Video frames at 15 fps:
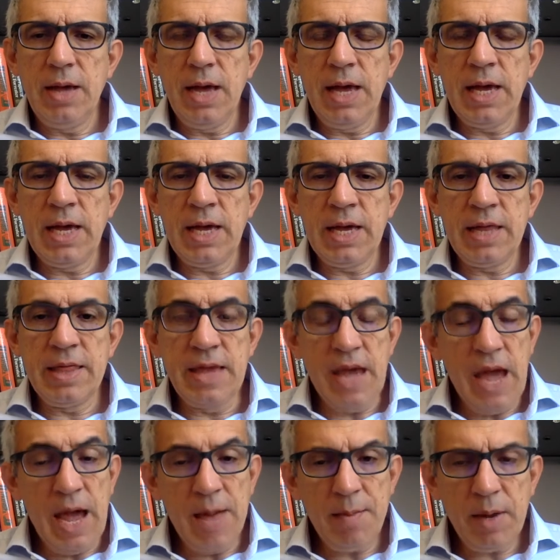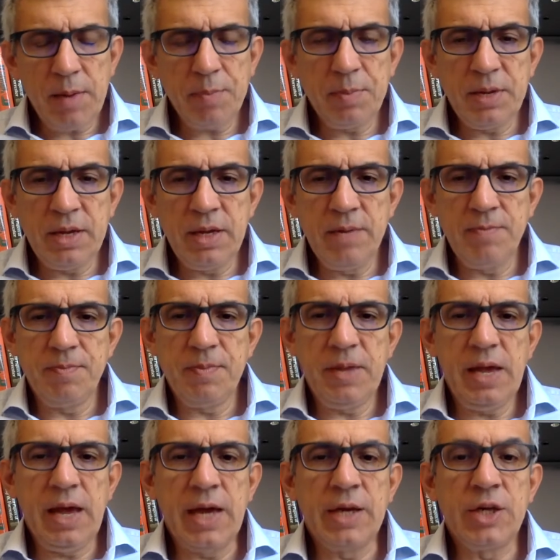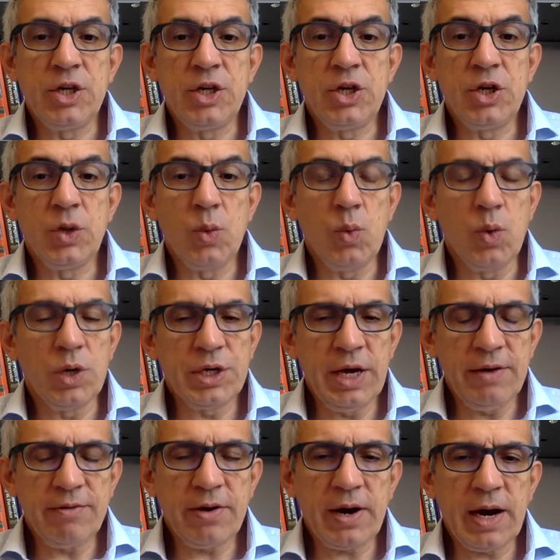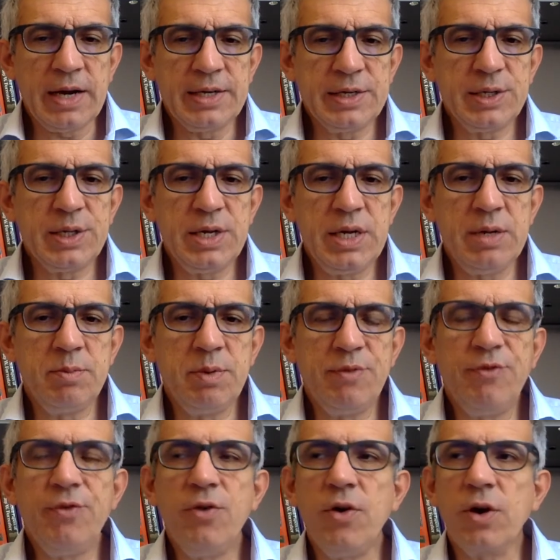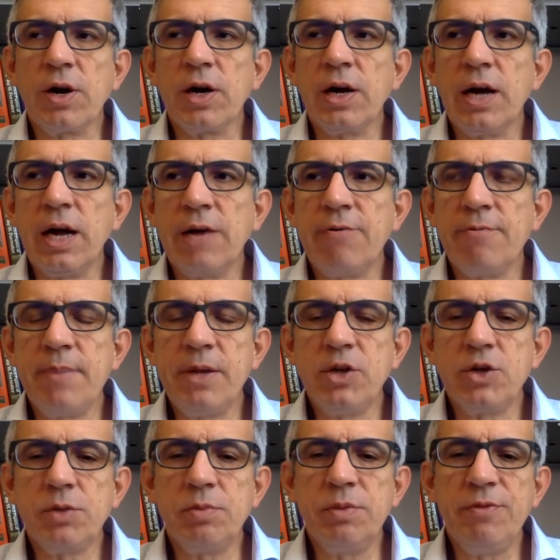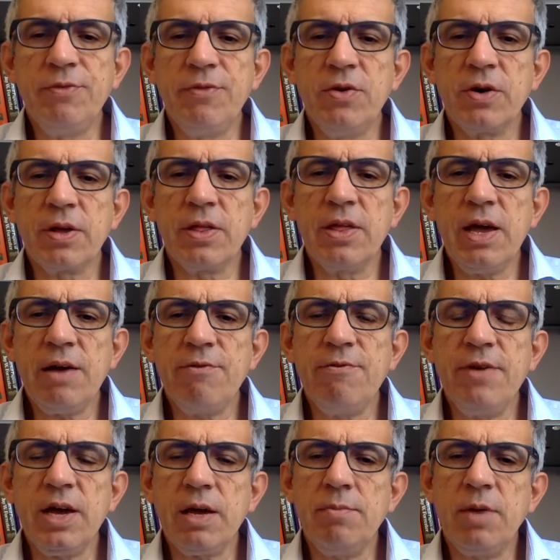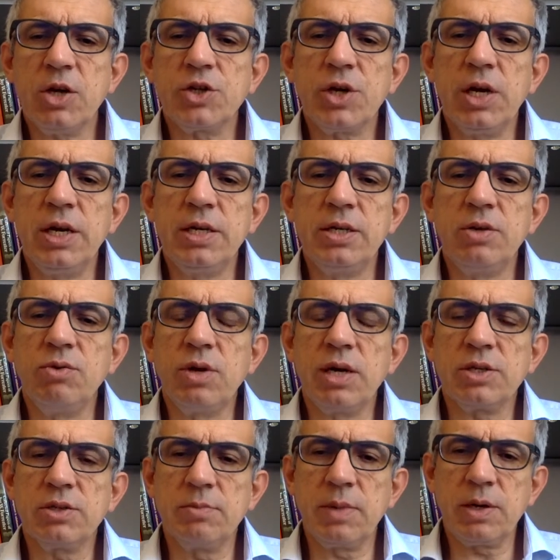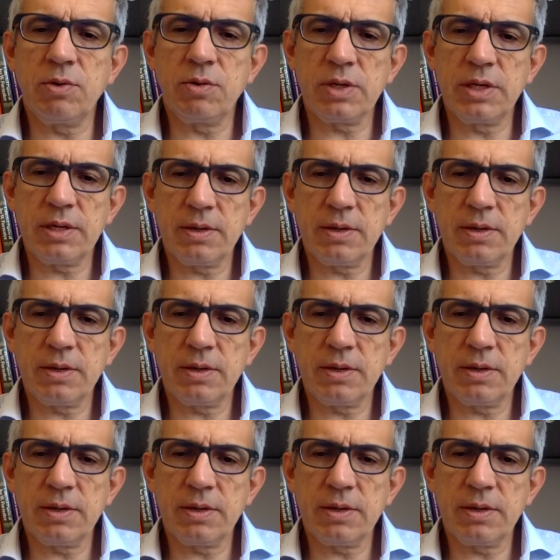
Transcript: The MRP and whatever I've seen before, I've mentioned before, they are very much related to customer order.